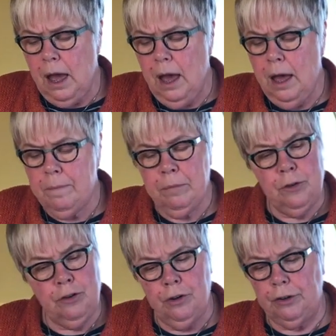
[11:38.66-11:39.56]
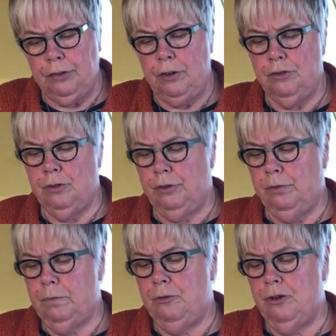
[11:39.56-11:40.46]
the Durex Own Choice
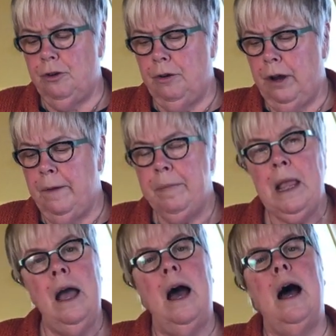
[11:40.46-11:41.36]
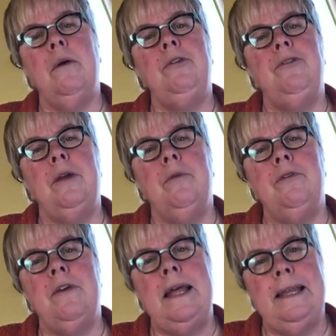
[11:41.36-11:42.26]
from Jura, I would say were
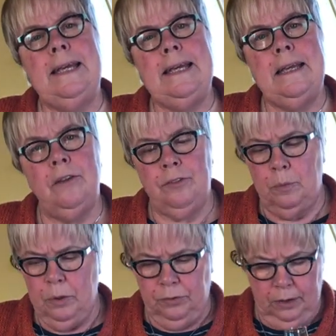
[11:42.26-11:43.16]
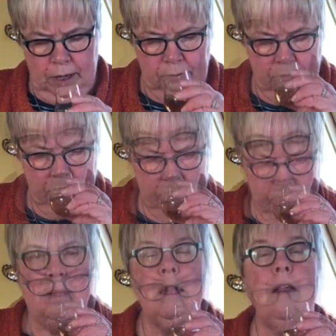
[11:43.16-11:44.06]
fairly easy whiskies.
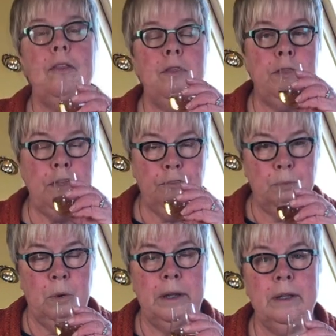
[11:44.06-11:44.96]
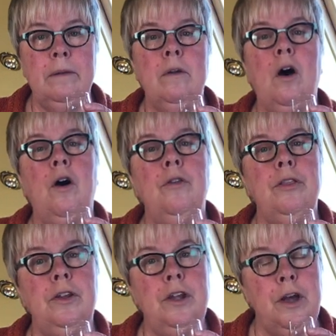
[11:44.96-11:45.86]
This one, on
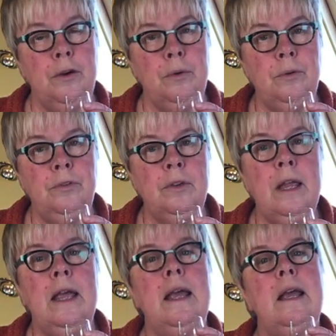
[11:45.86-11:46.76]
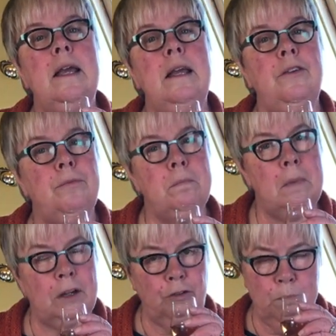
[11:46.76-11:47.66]
the nose, is
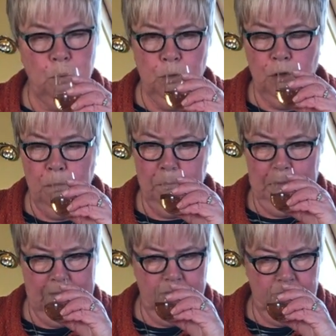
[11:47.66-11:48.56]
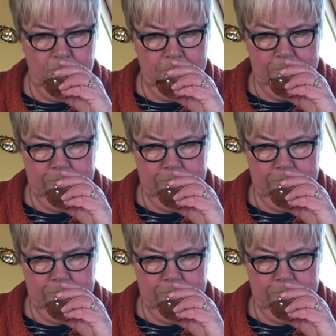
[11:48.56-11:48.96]
much more complex.